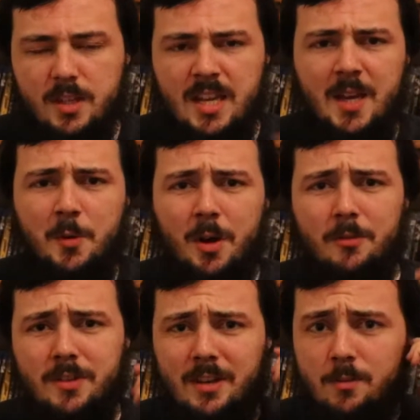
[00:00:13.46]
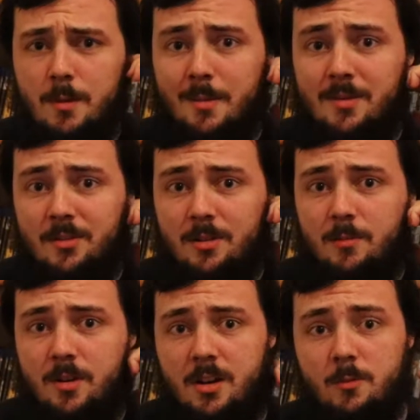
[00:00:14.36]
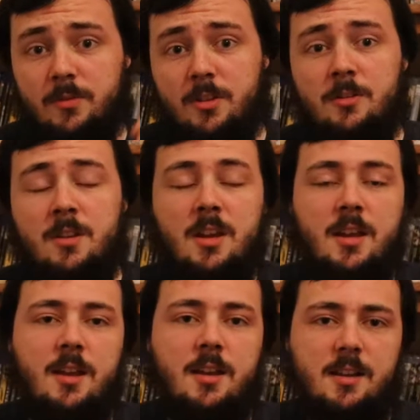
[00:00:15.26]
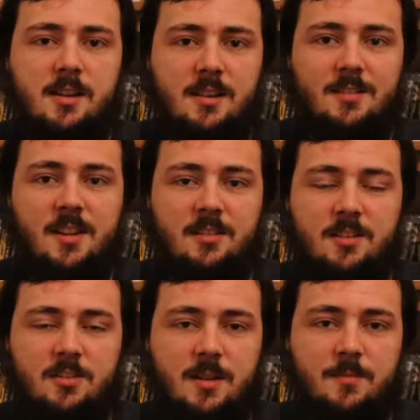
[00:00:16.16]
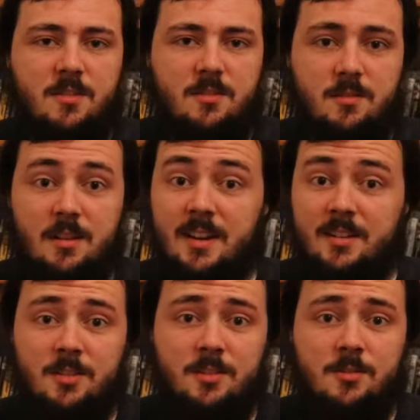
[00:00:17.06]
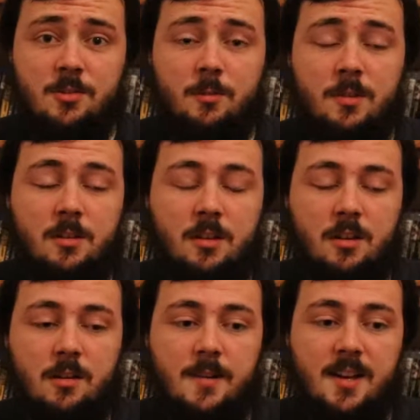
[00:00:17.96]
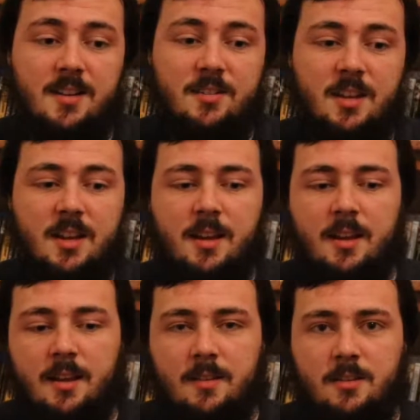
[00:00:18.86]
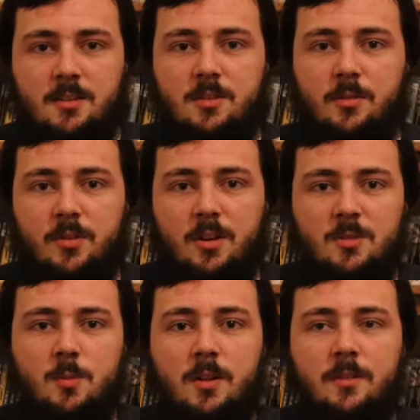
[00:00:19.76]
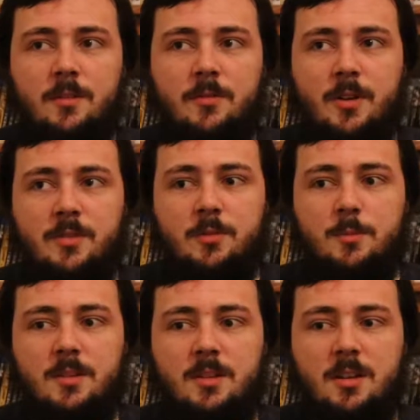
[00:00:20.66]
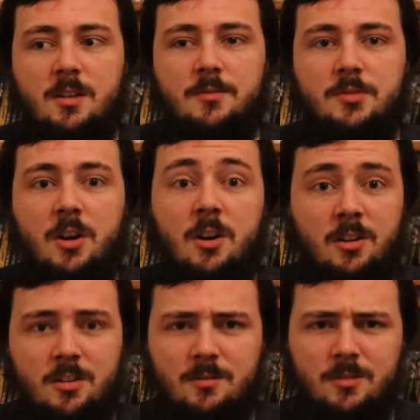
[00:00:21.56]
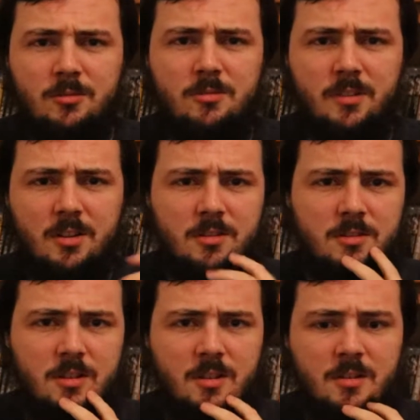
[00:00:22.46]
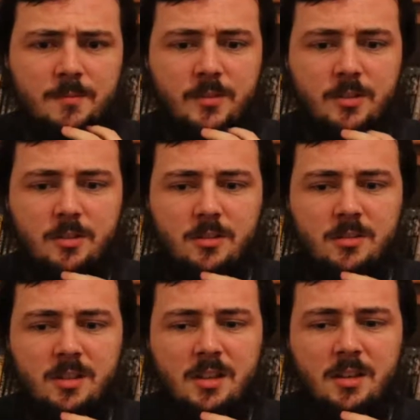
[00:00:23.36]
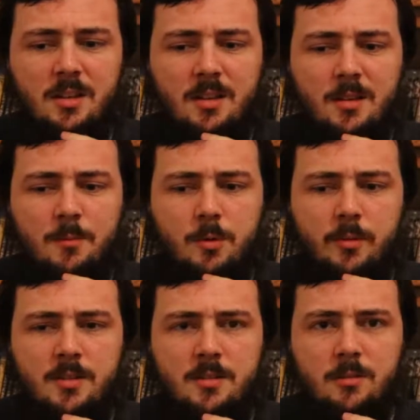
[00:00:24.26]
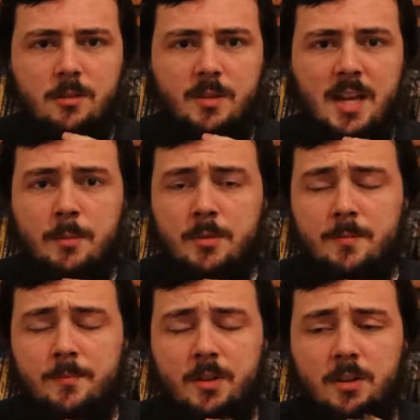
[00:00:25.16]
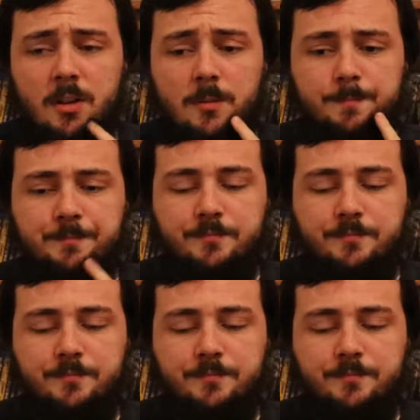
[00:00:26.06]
Here we are with another Mummy film review, and yes, this time the latest instalment, and this is the first film in the kind of dark universe that's probably still gonna be happening, and